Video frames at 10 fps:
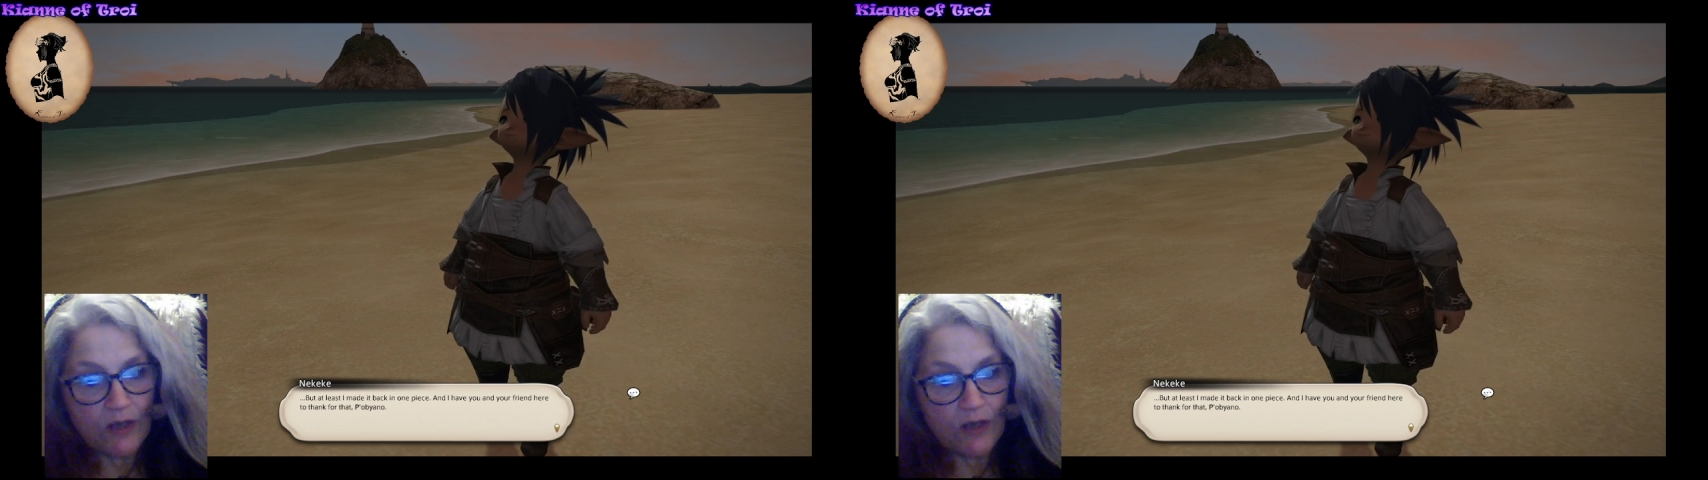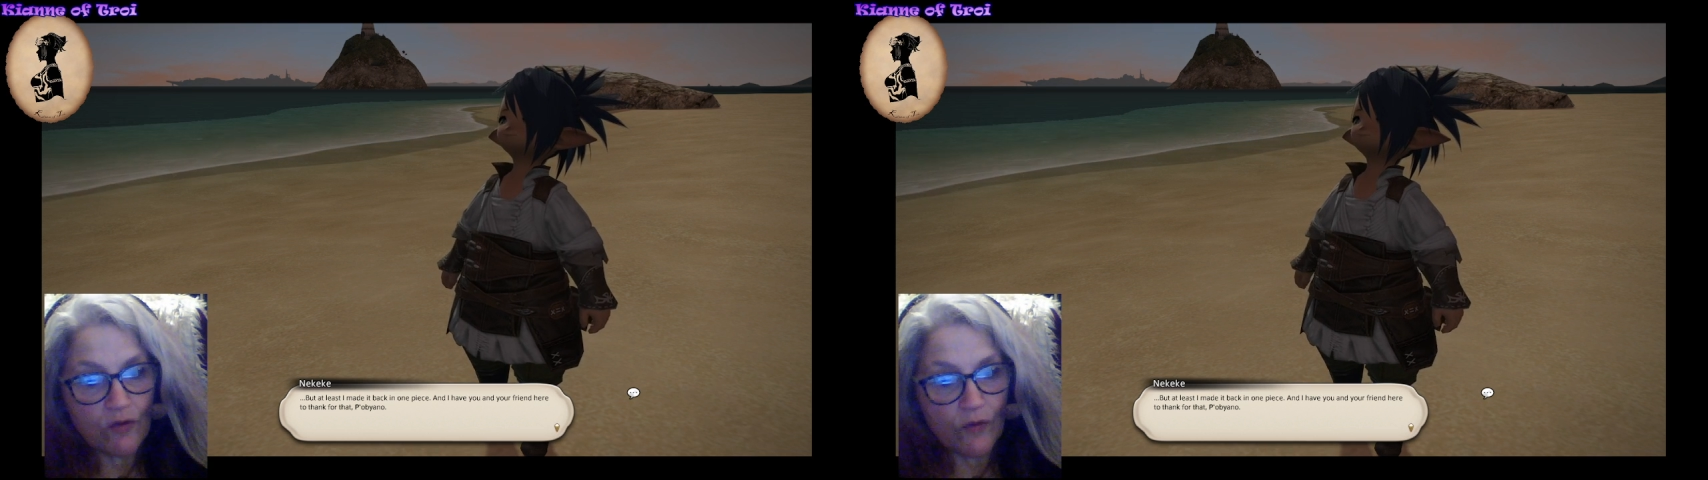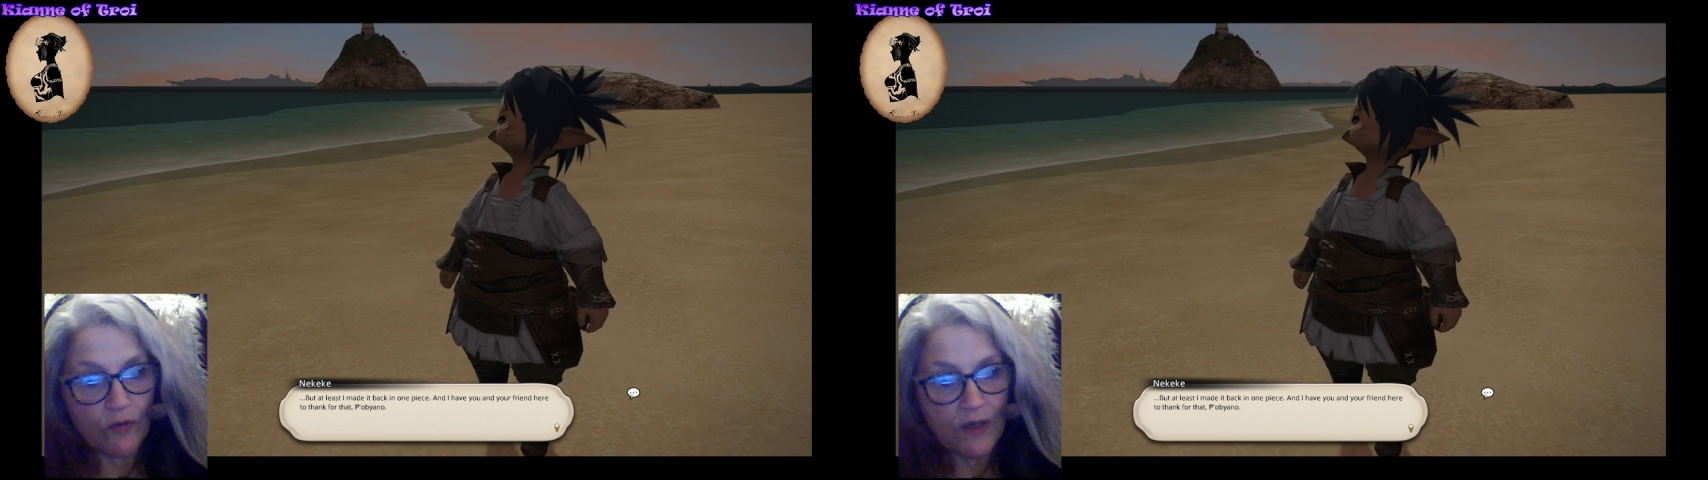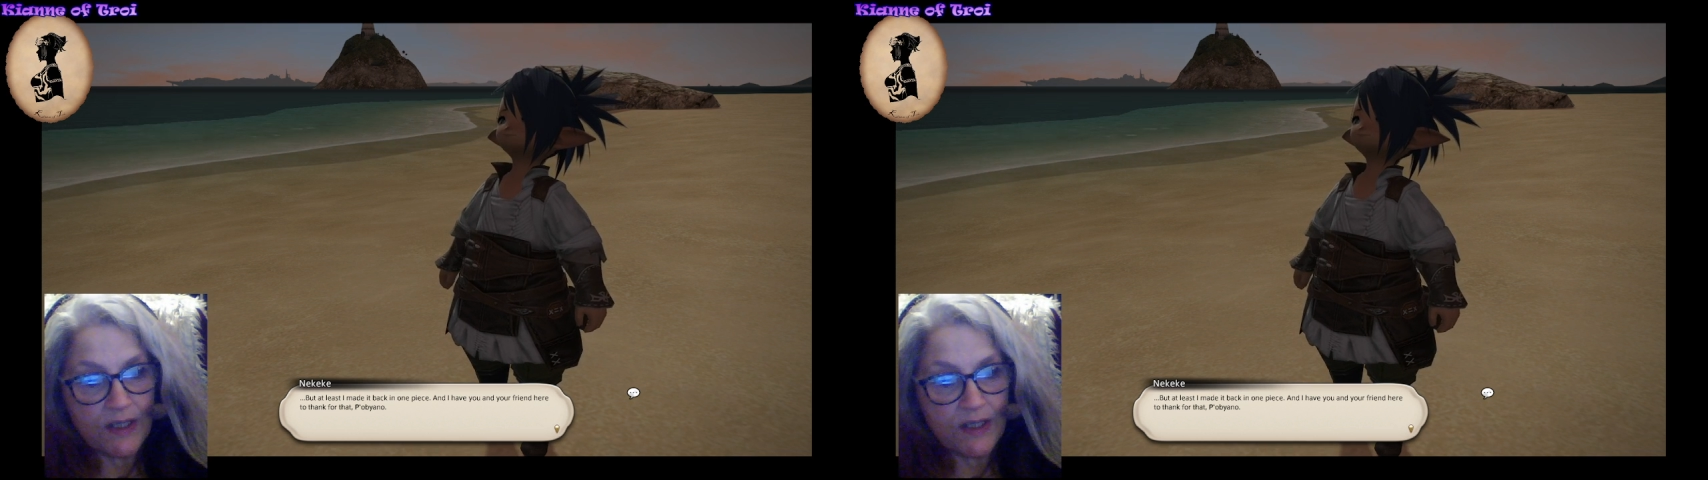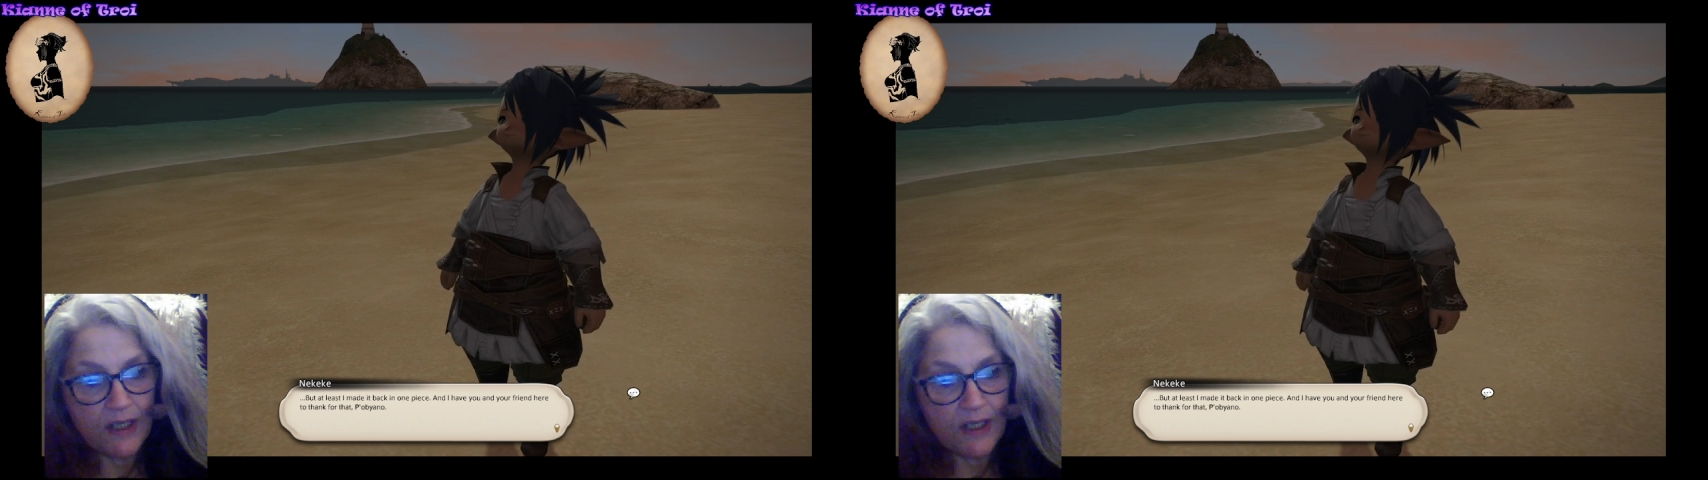your friend
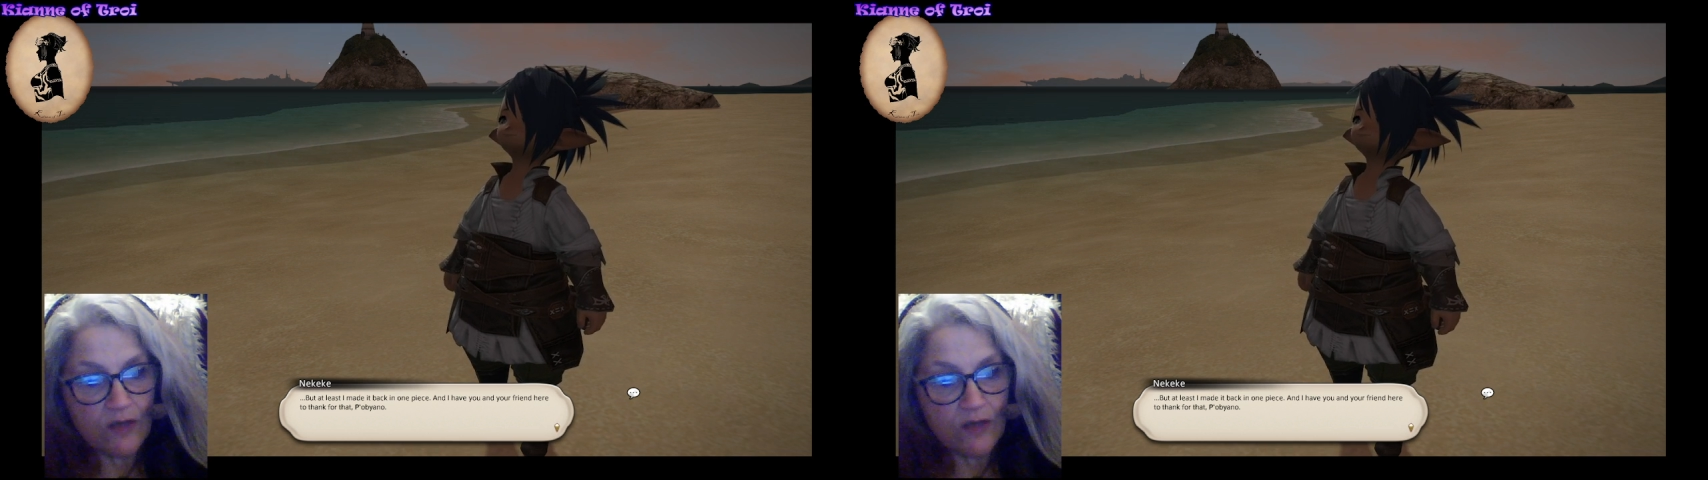here to